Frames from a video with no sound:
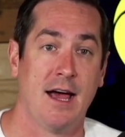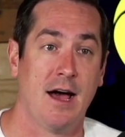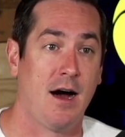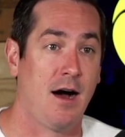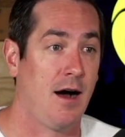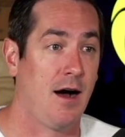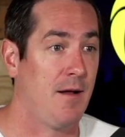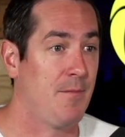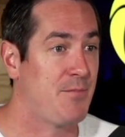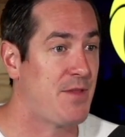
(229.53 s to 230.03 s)

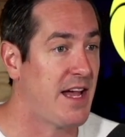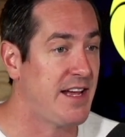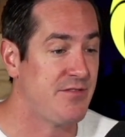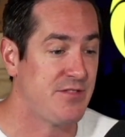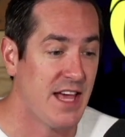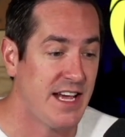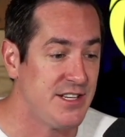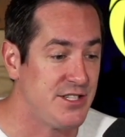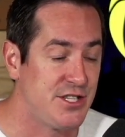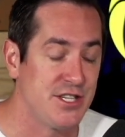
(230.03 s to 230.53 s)

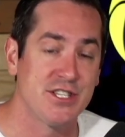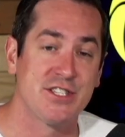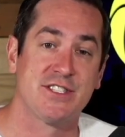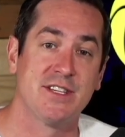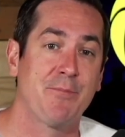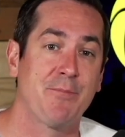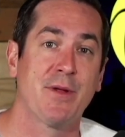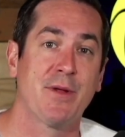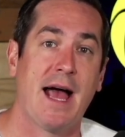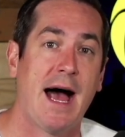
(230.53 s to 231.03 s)
They just
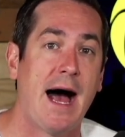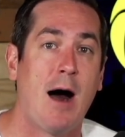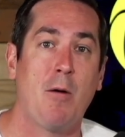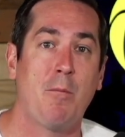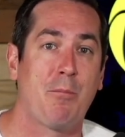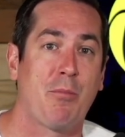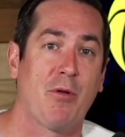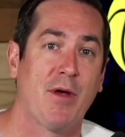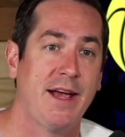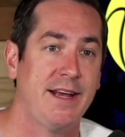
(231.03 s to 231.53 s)
simply
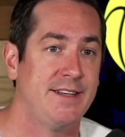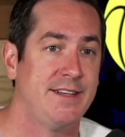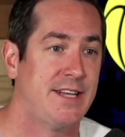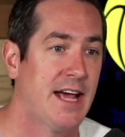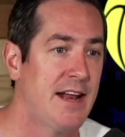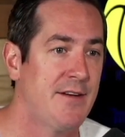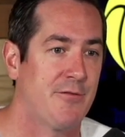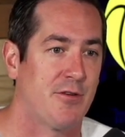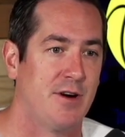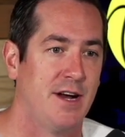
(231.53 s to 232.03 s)
outplayed
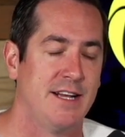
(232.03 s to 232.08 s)
Denver.